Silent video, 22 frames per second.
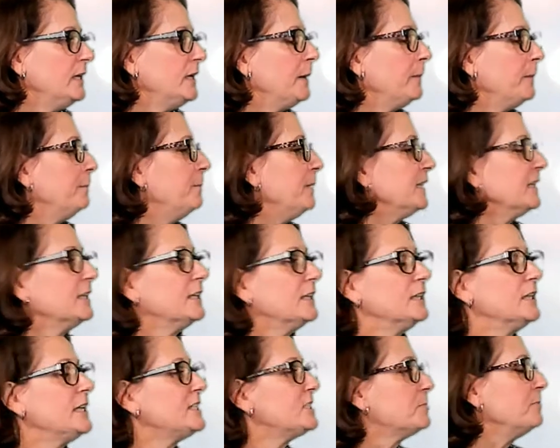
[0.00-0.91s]
But
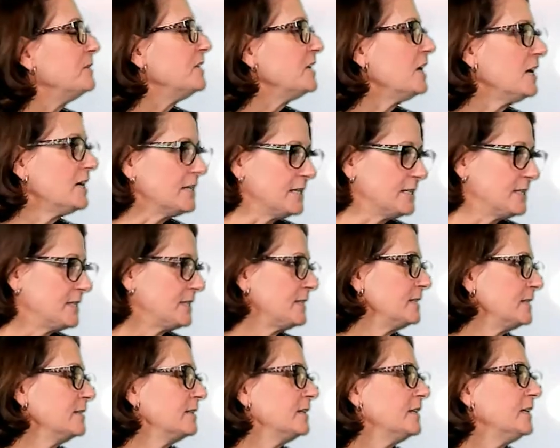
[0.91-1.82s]
let's be
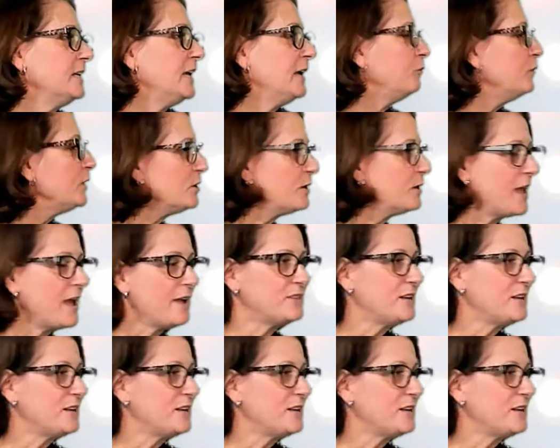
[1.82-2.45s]
honest. If we don't have